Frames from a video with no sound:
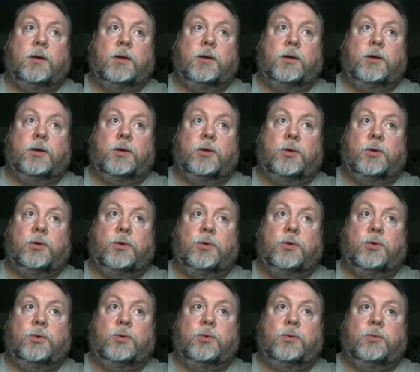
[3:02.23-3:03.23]

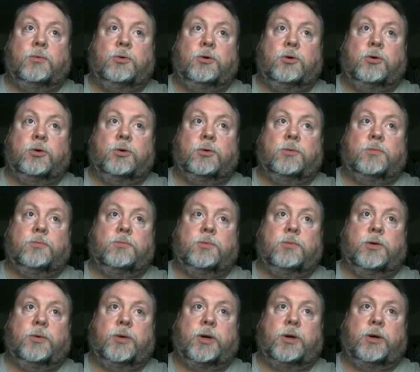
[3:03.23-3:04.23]
Here
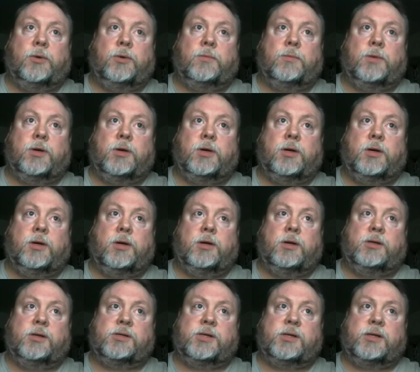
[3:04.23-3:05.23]
we go.
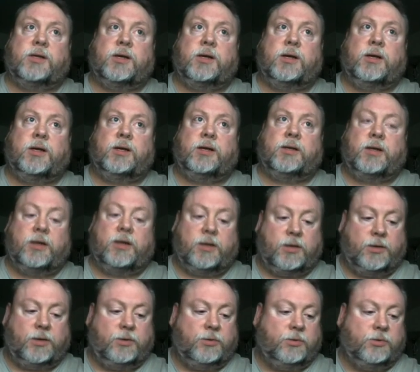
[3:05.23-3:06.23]
Let's get the highlight there.
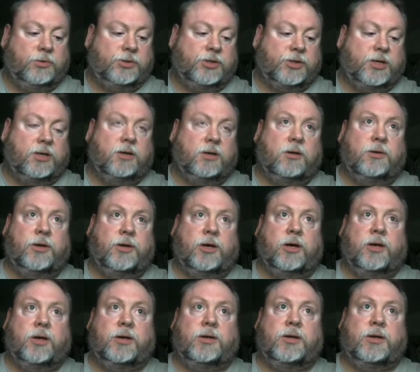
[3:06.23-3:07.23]
"You shall
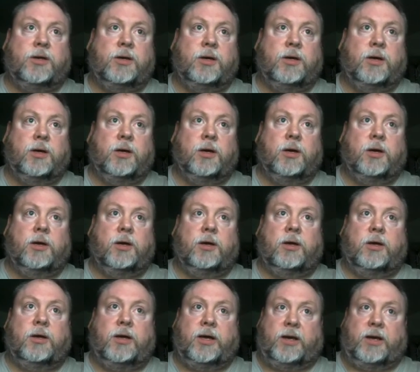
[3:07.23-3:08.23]
not
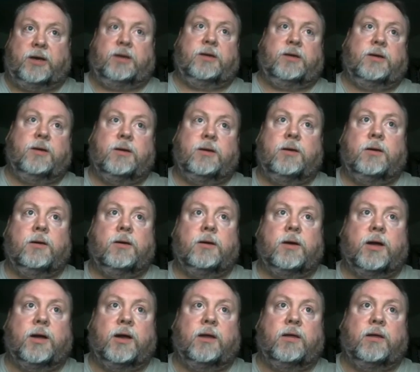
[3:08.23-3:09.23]
eat."
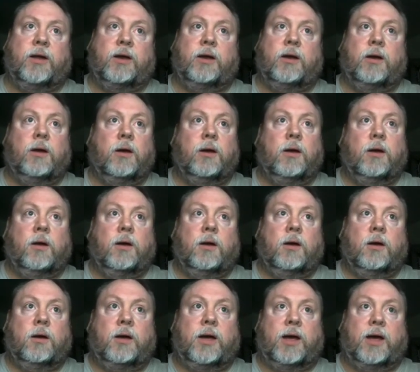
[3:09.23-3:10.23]
Kind of like
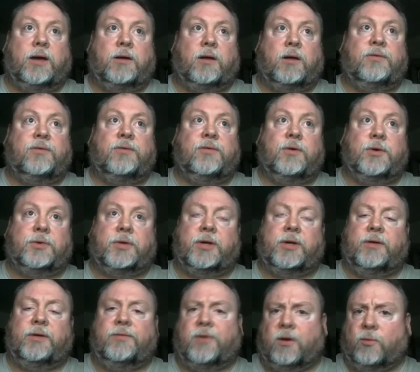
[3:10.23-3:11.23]
Gandalf,
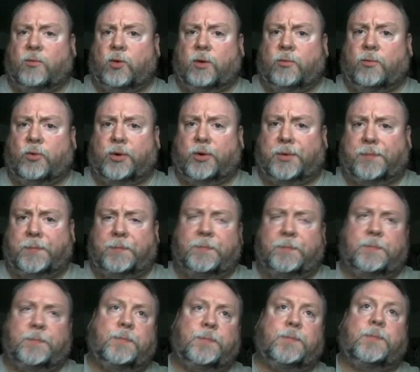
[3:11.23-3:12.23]
only far more important.
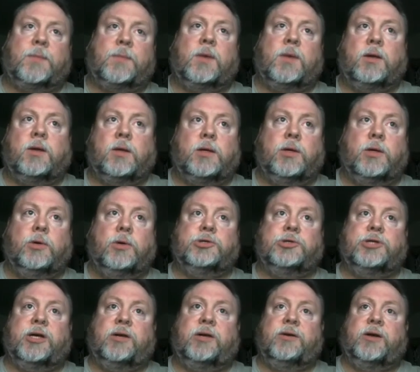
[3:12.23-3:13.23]
"You
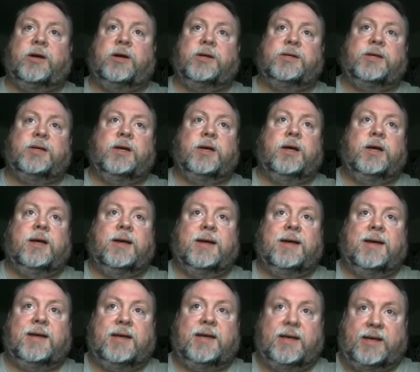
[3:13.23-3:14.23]
shall not
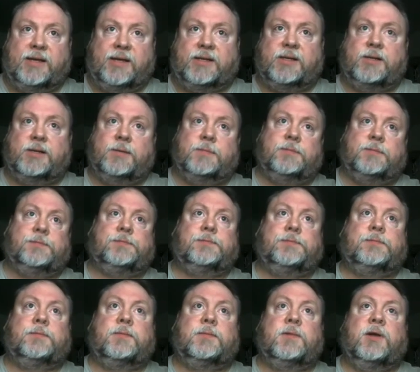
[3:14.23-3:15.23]
eat.
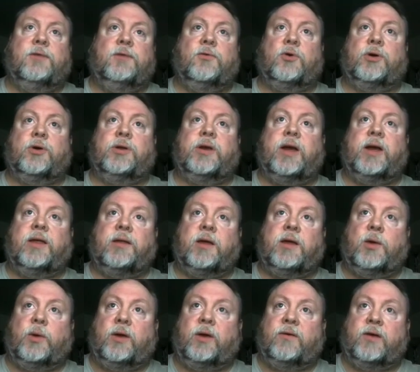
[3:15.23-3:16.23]
For on the day that
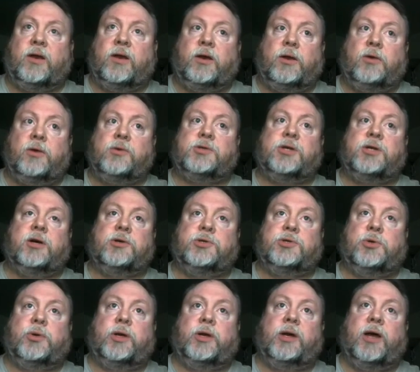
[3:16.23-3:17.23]
you eat of it, you shall
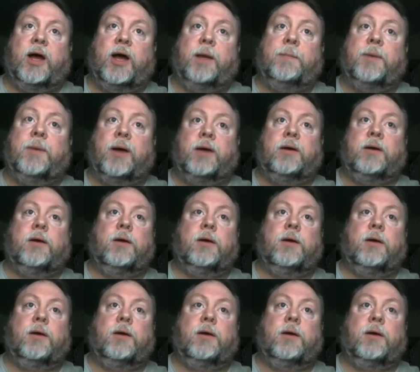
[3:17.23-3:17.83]
surely die." But